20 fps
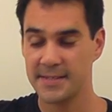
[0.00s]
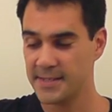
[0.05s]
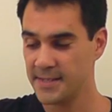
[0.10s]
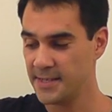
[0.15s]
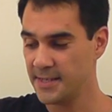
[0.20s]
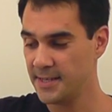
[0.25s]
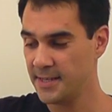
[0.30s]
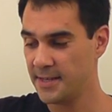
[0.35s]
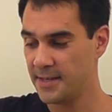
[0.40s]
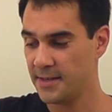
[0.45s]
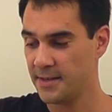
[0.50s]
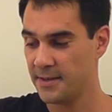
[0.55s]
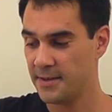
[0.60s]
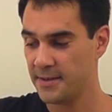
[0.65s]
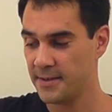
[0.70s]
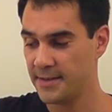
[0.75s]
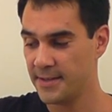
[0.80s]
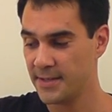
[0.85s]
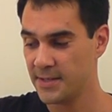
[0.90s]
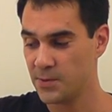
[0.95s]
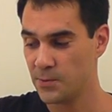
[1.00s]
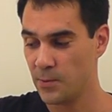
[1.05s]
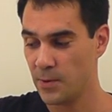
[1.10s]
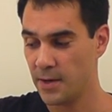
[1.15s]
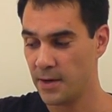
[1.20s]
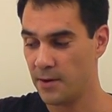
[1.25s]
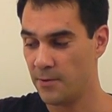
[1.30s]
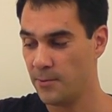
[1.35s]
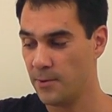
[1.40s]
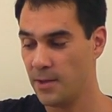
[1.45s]
see, this
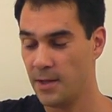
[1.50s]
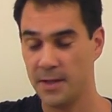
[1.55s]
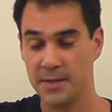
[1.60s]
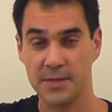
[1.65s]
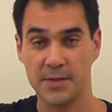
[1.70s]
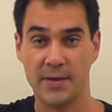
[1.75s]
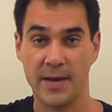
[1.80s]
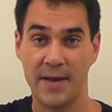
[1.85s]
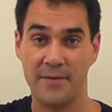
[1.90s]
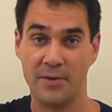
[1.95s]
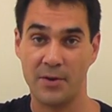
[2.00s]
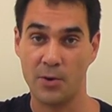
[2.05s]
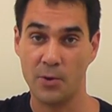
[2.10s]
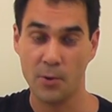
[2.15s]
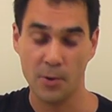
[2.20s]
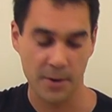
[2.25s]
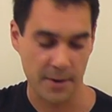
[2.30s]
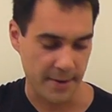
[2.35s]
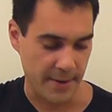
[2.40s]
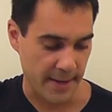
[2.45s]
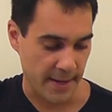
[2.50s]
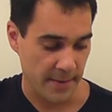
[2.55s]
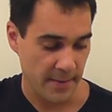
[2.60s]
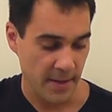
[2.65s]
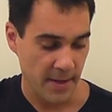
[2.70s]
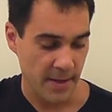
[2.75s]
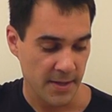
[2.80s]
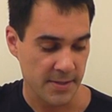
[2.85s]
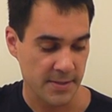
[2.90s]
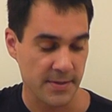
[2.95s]
one will also have a chord in it,
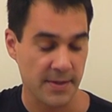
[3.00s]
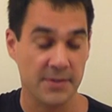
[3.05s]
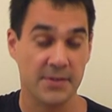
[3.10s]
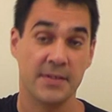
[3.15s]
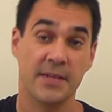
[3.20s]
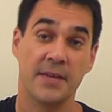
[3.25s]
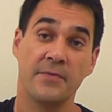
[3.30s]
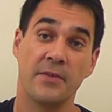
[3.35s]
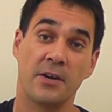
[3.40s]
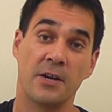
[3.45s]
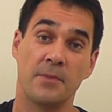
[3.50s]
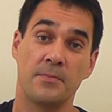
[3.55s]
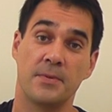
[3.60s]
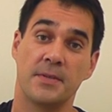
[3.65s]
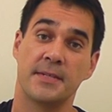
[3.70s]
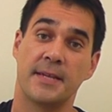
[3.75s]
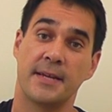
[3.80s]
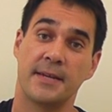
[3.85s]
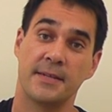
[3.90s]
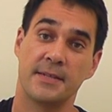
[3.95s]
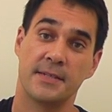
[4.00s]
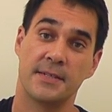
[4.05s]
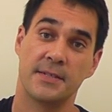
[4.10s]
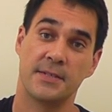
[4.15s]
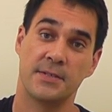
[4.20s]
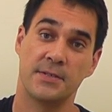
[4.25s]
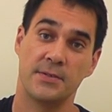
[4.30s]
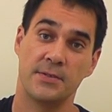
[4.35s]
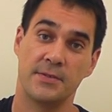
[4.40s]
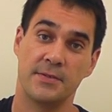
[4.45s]
so I'll just give you a couple of seconds
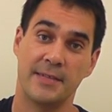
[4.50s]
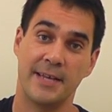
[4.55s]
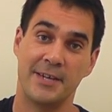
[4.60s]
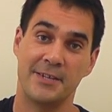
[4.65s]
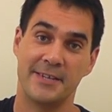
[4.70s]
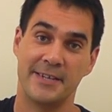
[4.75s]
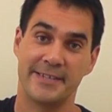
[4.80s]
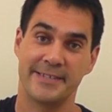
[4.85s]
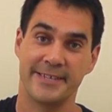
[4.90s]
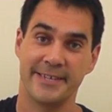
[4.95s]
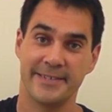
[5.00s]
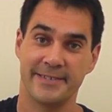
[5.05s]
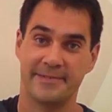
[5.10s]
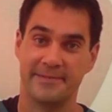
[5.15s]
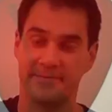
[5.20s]
to digest it.